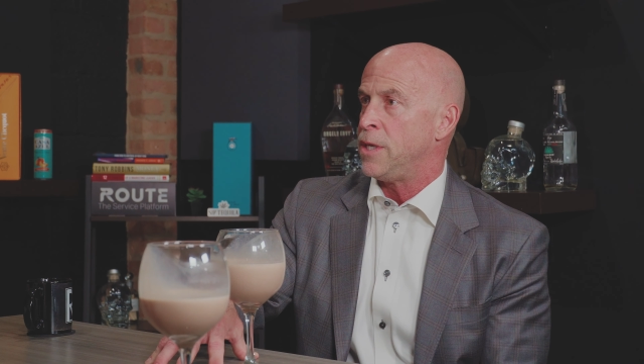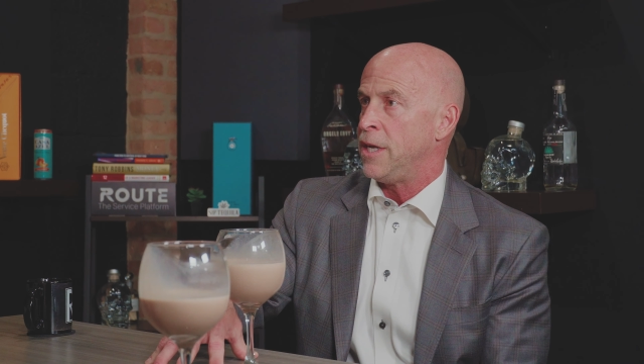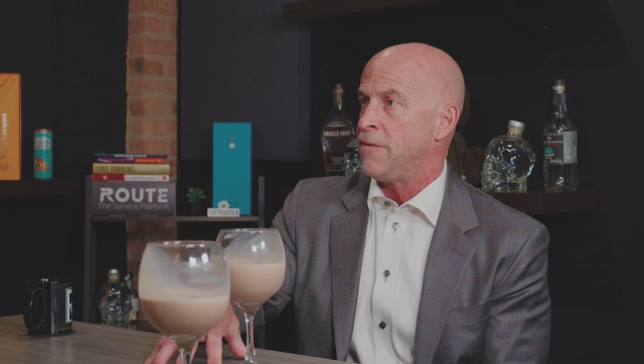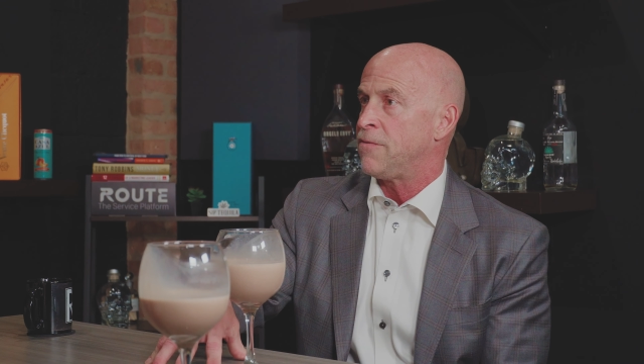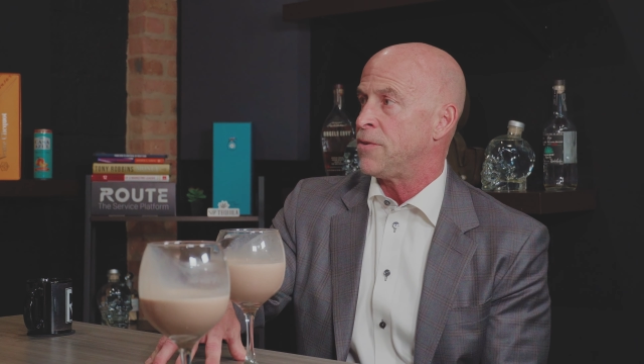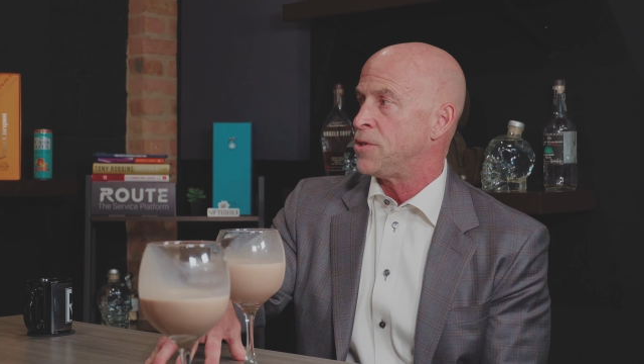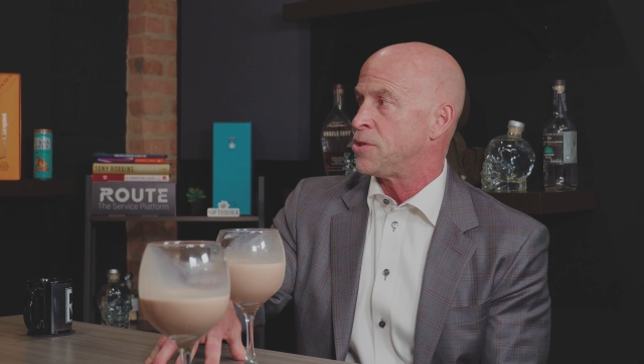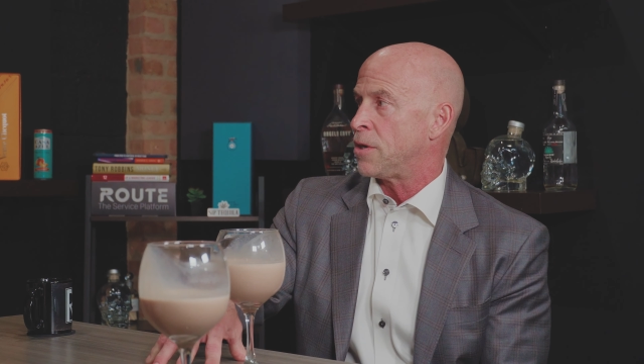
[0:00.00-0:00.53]

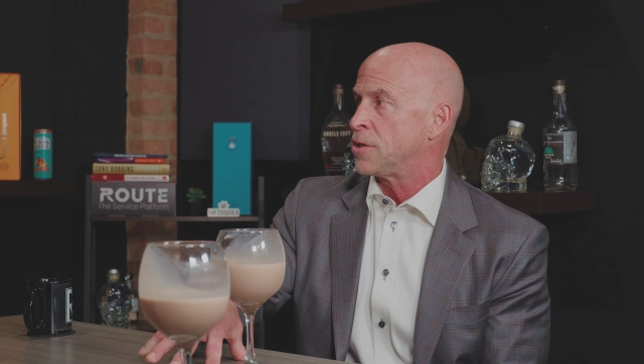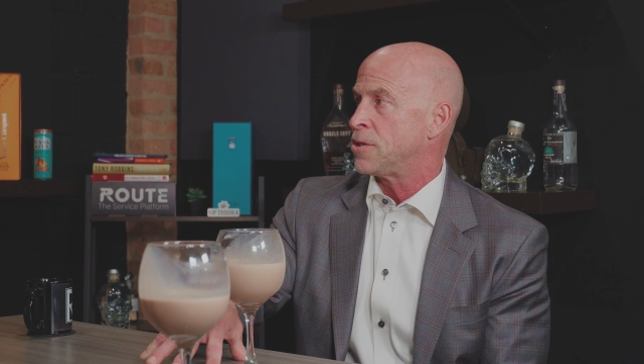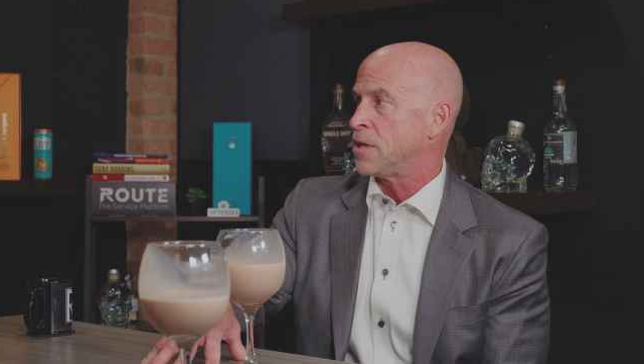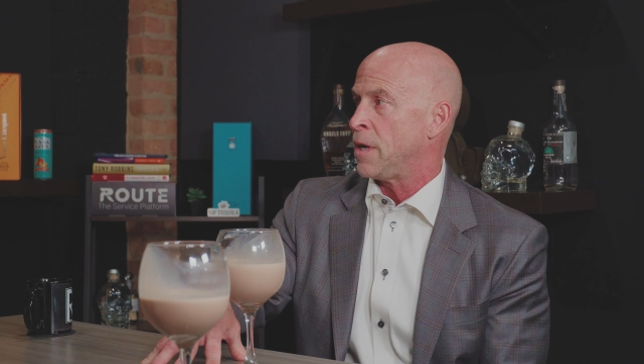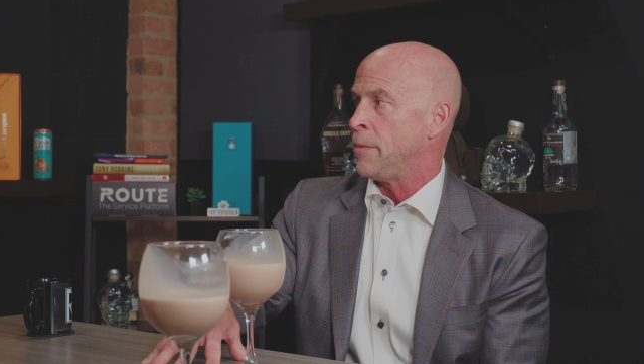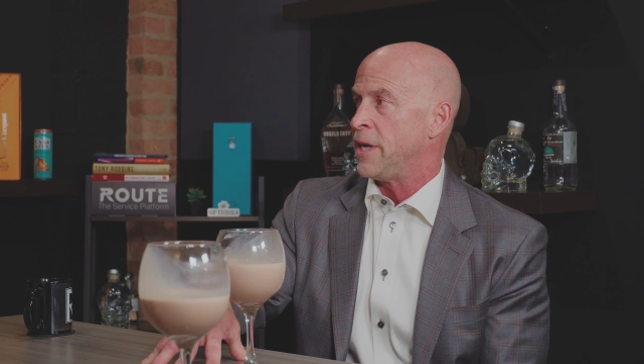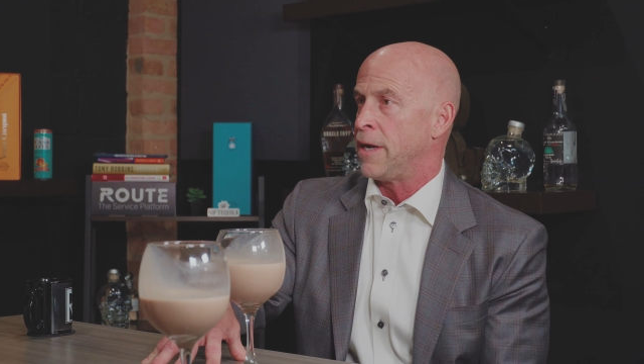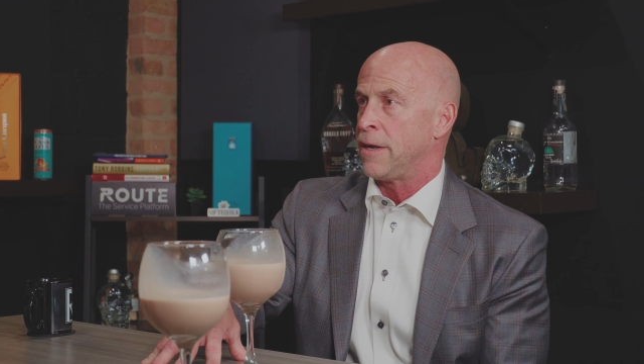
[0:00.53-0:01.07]
infrastructure
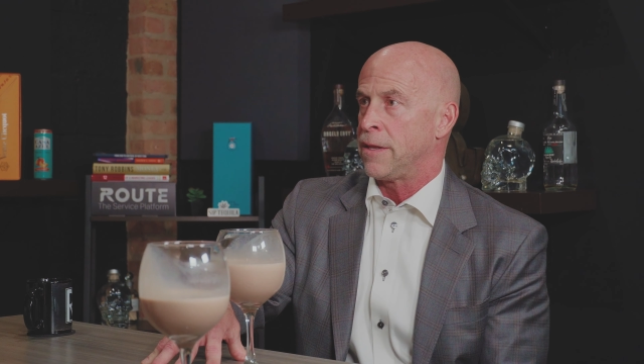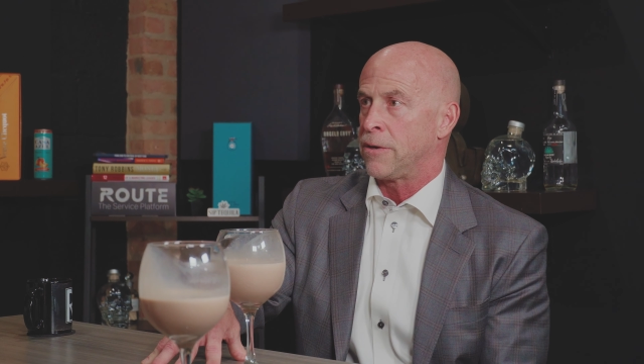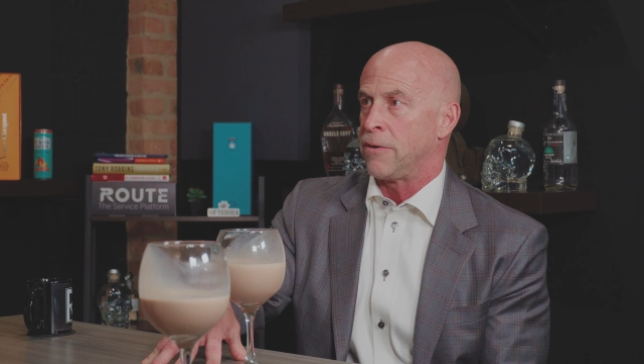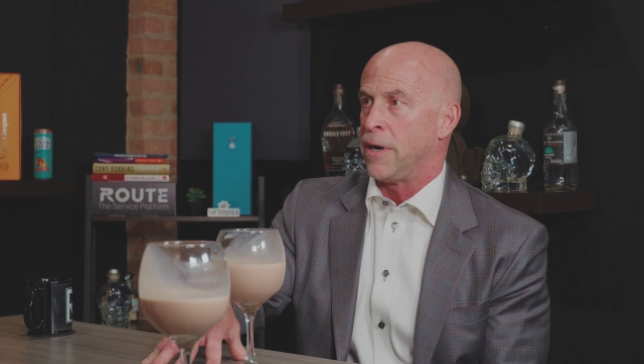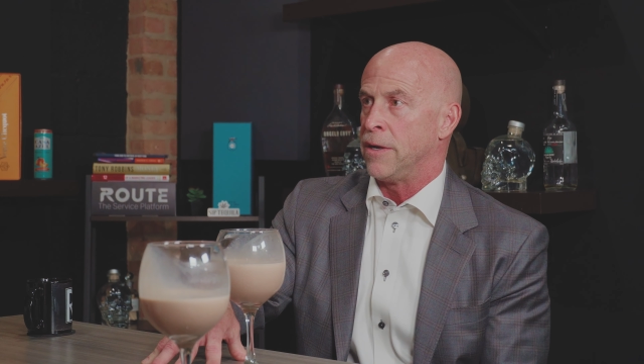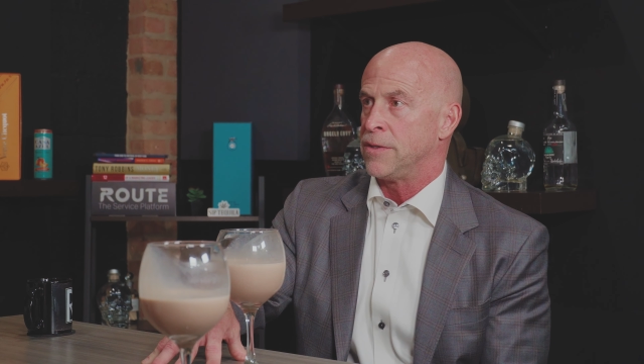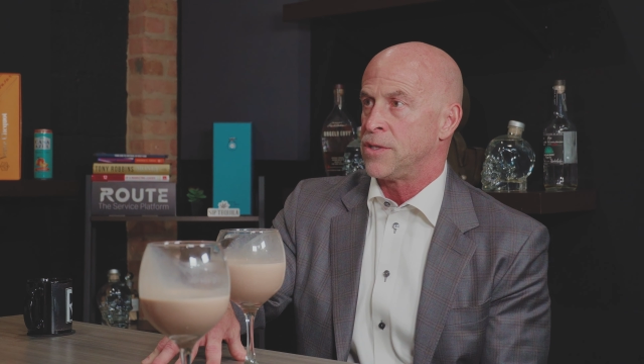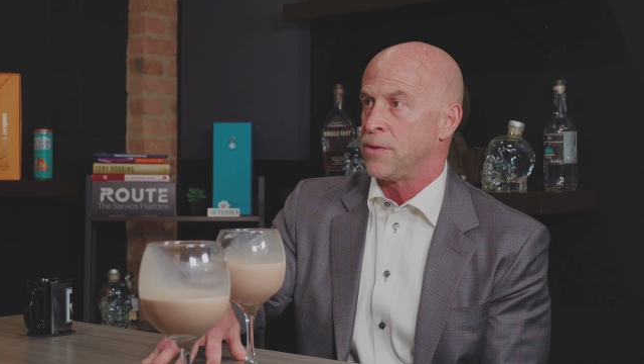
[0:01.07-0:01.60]
coming out of the ground.